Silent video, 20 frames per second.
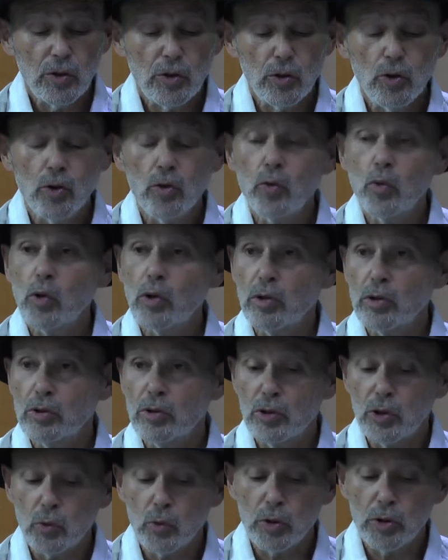two
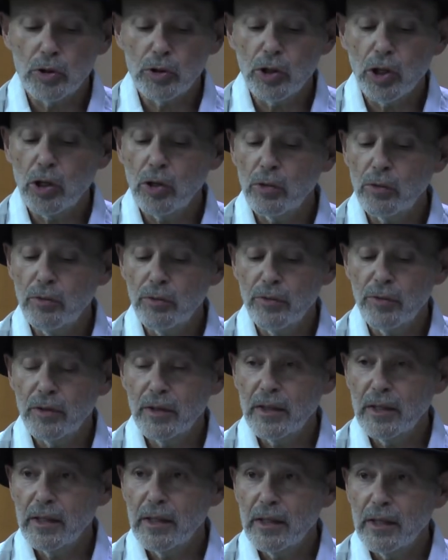words the word Tov
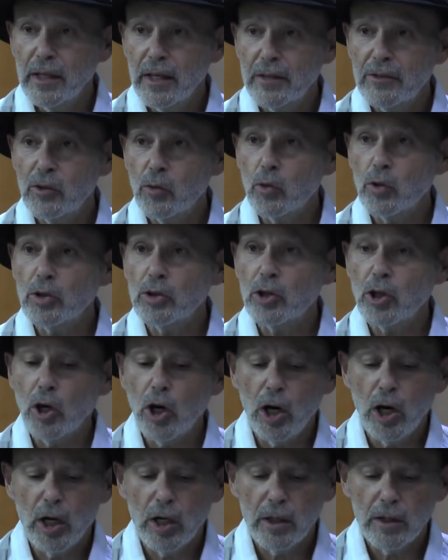and the word
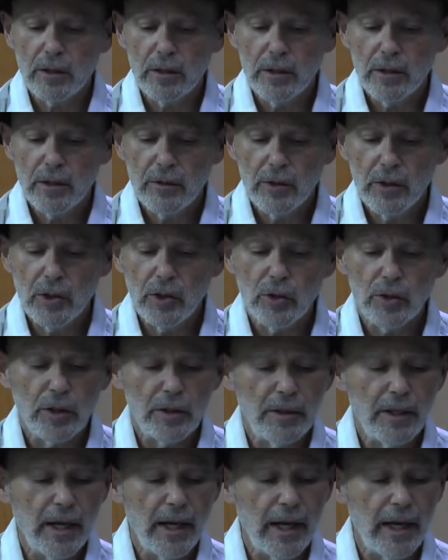Ka, the Yud
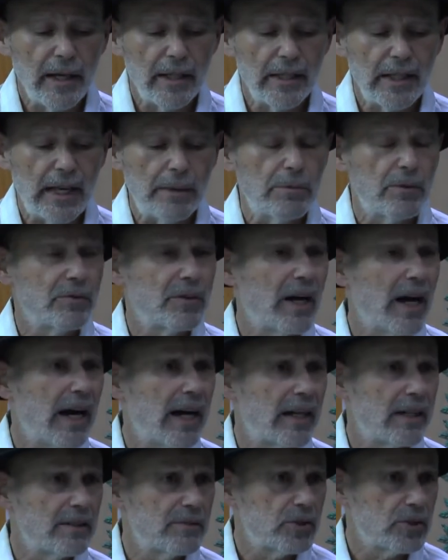and the Hey, a name of
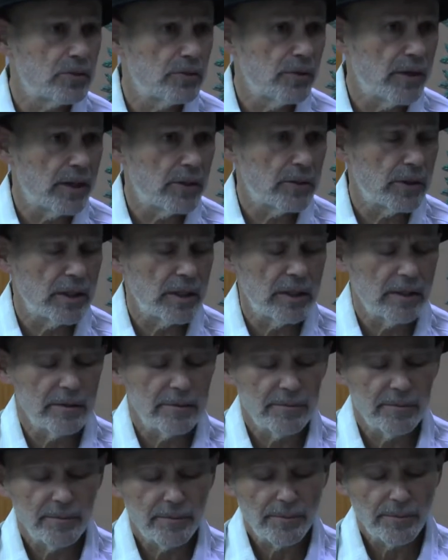God, of severity.
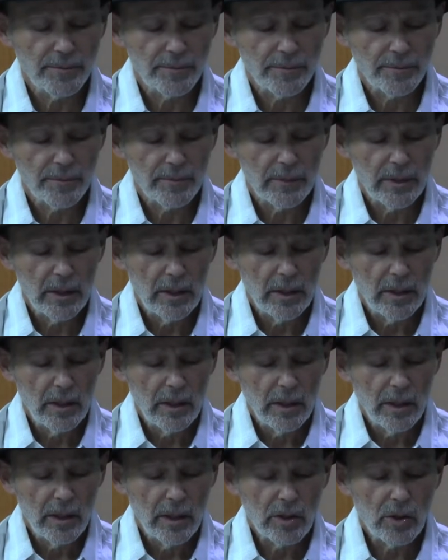
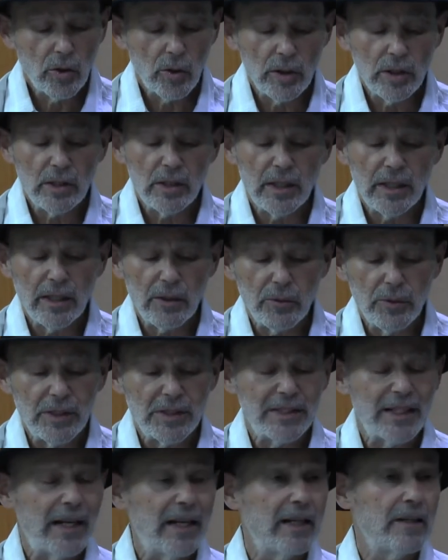According to the
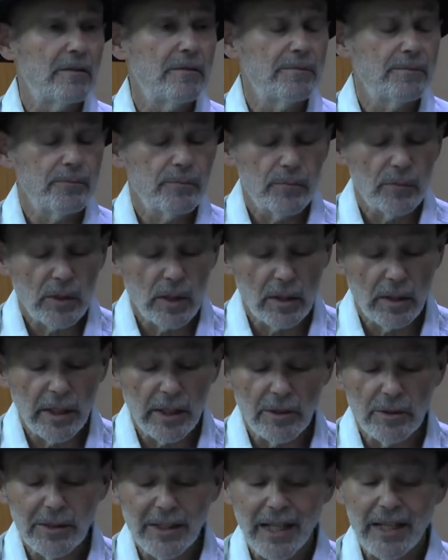Arizal, the
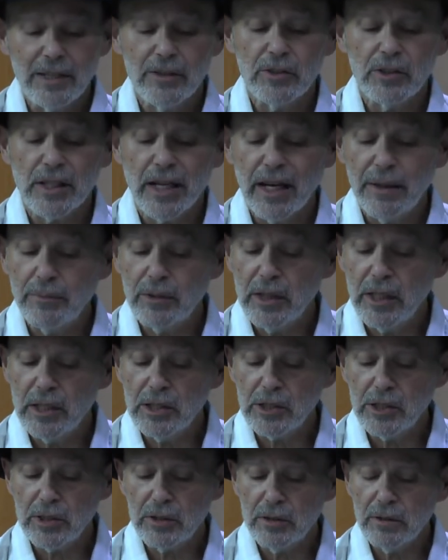letter Tet is a
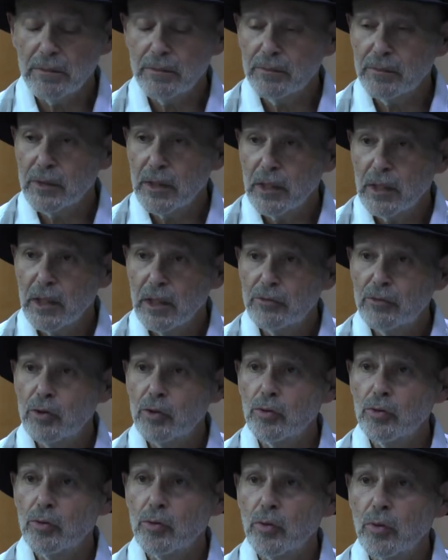combination of
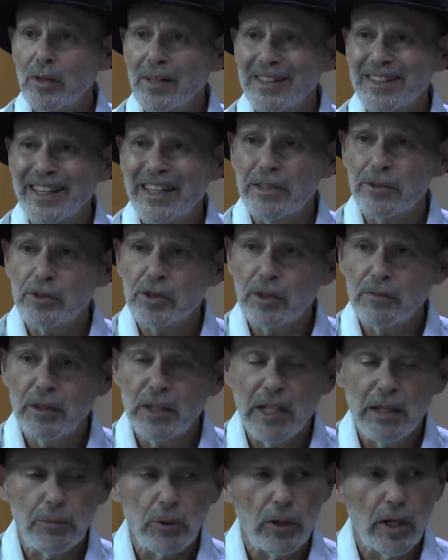two letters of the
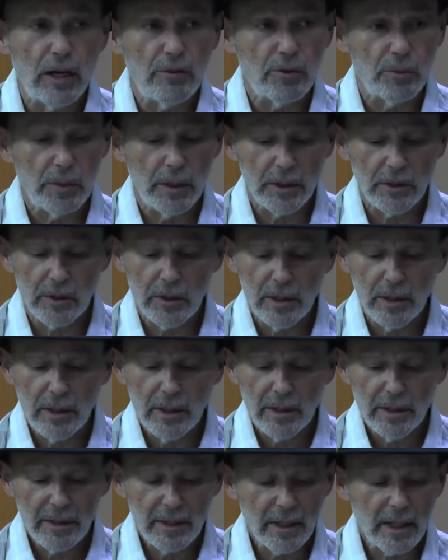Hebrew alphabet,
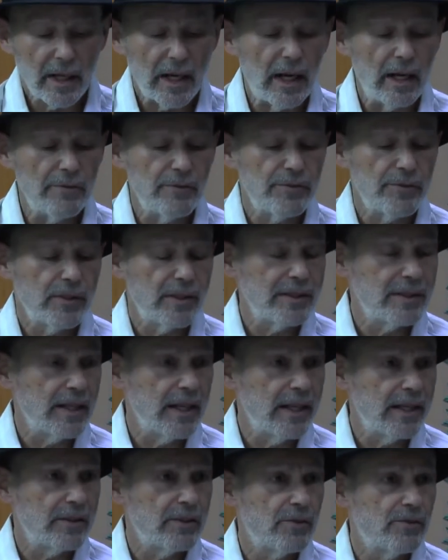the chaf and,
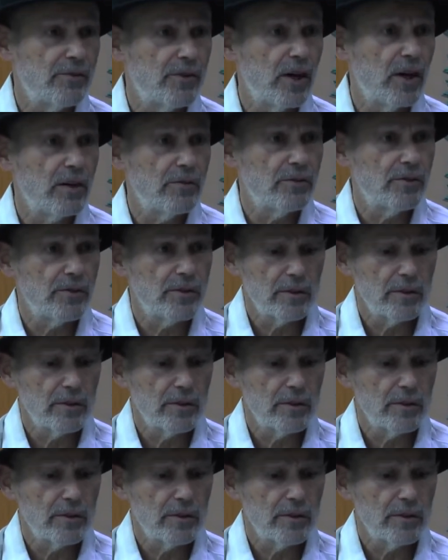and the vav.